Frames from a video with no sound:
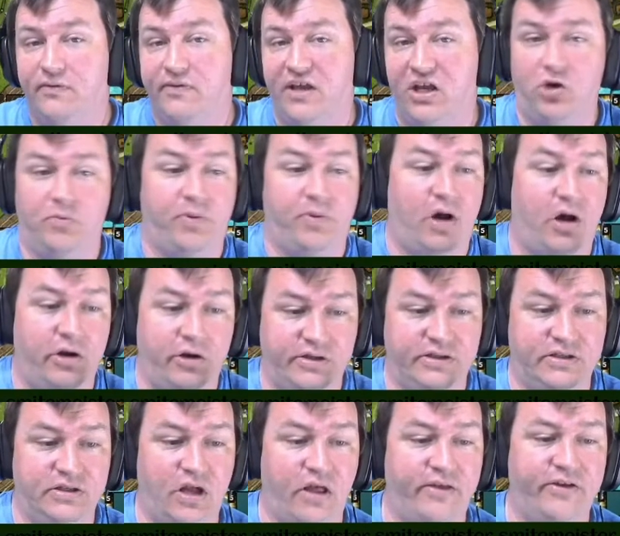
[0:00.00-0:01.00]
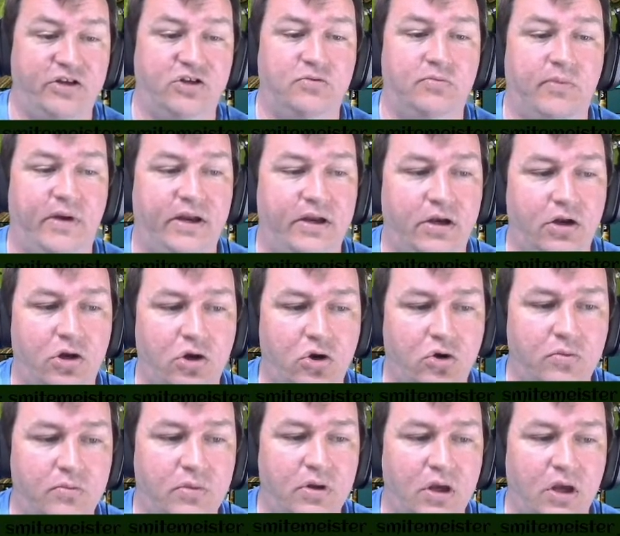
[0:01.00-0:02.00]
that your party's knowledge might
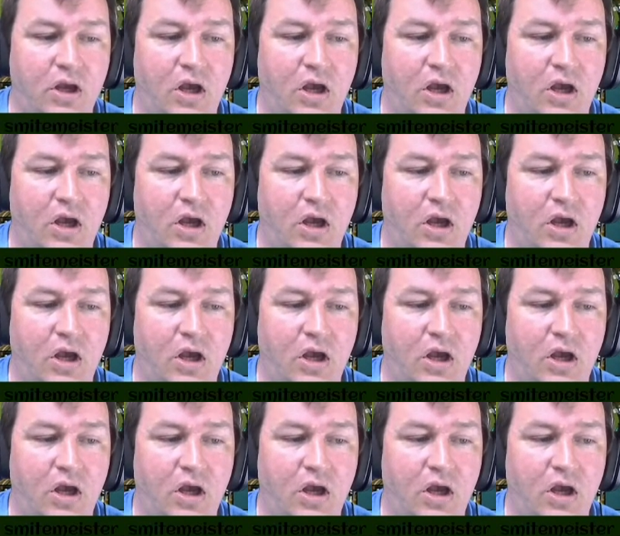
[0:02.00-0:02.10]
know.